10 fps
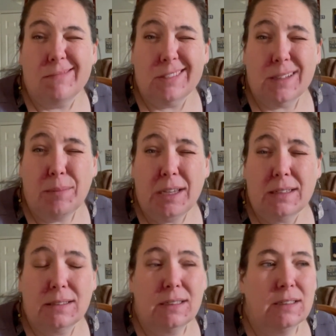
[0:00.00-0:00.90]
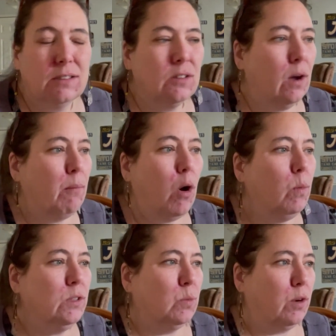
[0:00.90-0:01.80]
Does that make sense? So I'm
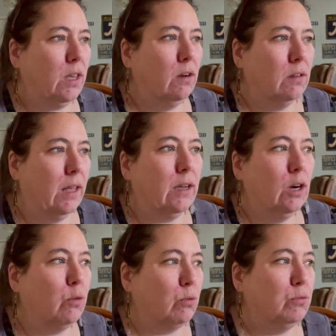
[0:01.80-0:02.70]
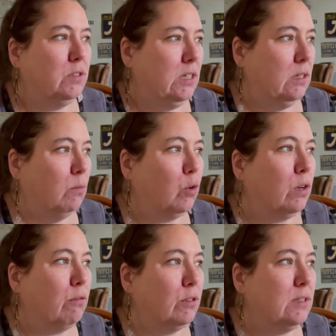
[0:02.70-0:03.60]
always working on like a routine, a
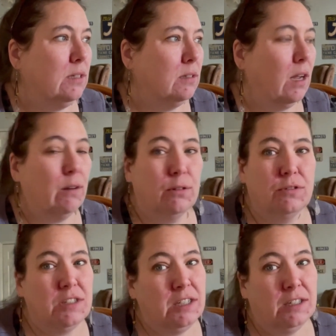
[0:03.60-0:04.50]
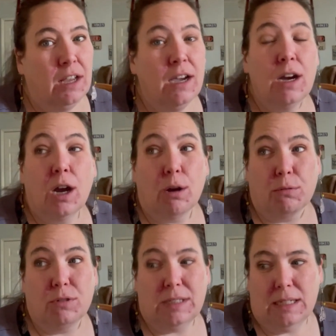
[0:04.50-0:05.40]
morning routine, a night routine,
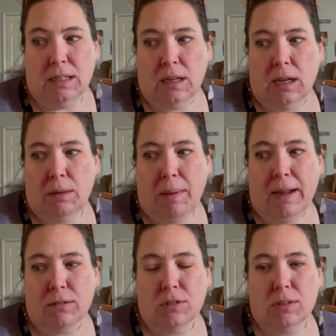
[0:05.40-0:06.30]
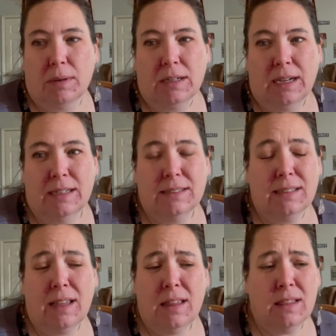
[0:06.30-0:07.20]
a pattern to my days.
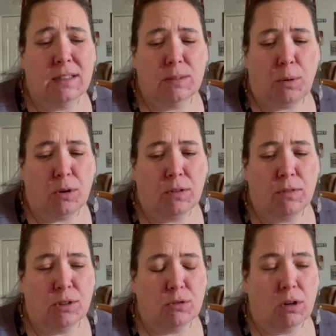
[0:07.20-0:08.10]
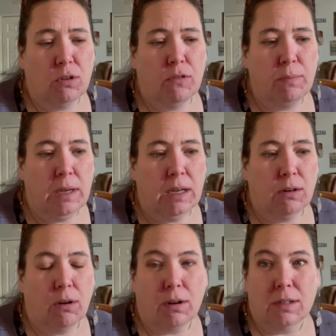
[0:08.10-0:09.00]
And I think that's part of the struggle of being
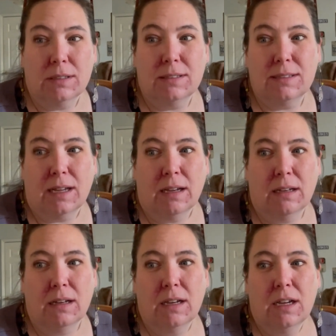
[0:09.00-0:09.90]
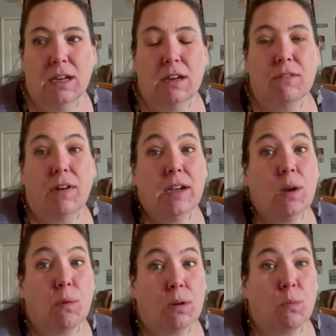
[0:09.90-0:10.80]
an artist and finding
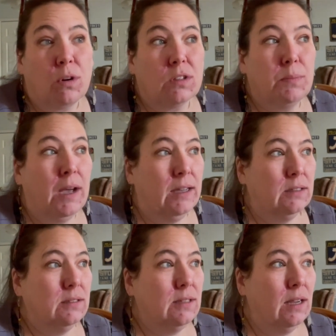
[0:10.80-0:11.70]
what works best.